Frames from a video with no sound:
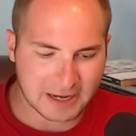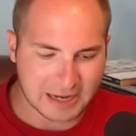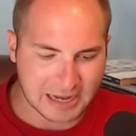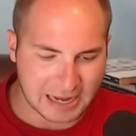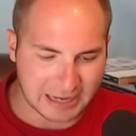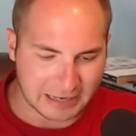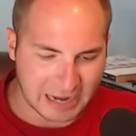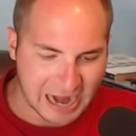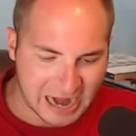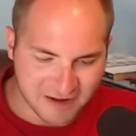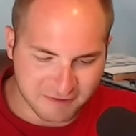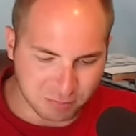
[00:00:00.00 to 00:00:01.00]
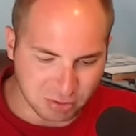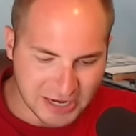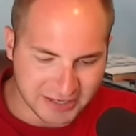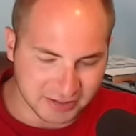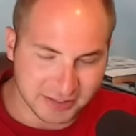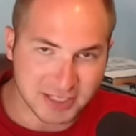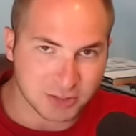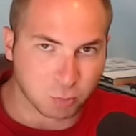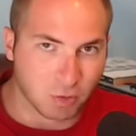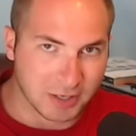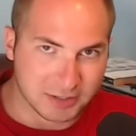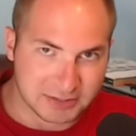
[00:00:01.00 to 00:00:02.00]
and I've played at least
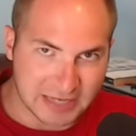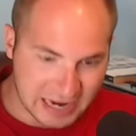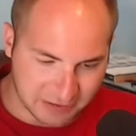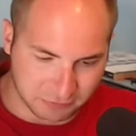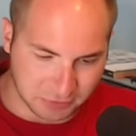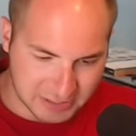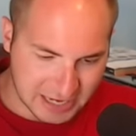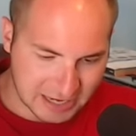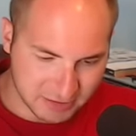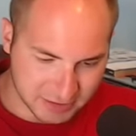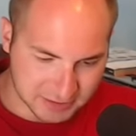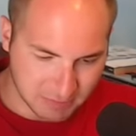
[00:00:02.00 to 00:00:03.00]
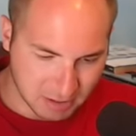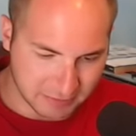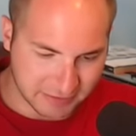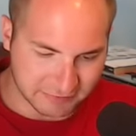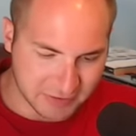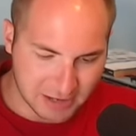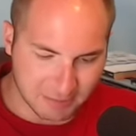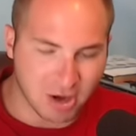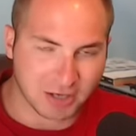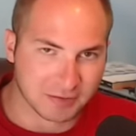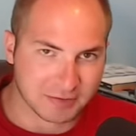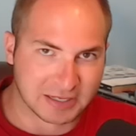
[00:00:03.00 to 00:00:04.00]
once every day this month. I've come
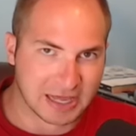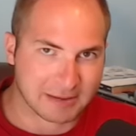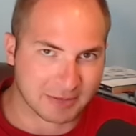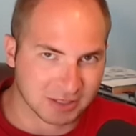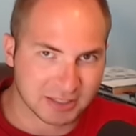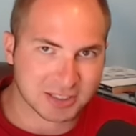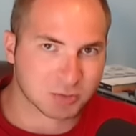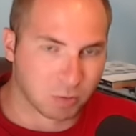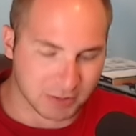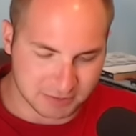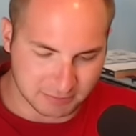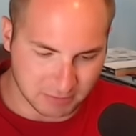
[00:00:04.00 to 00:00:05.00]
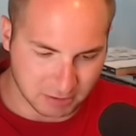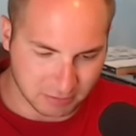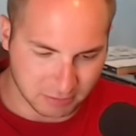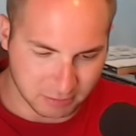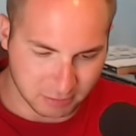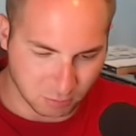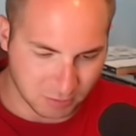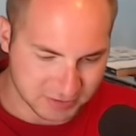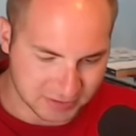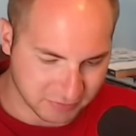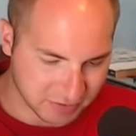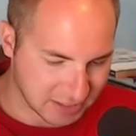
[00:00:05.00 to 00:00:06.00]
onto the game at least once a month or once
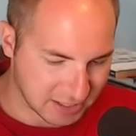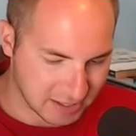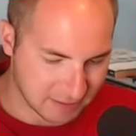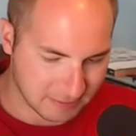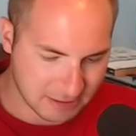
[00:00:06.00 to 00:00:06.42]
every day.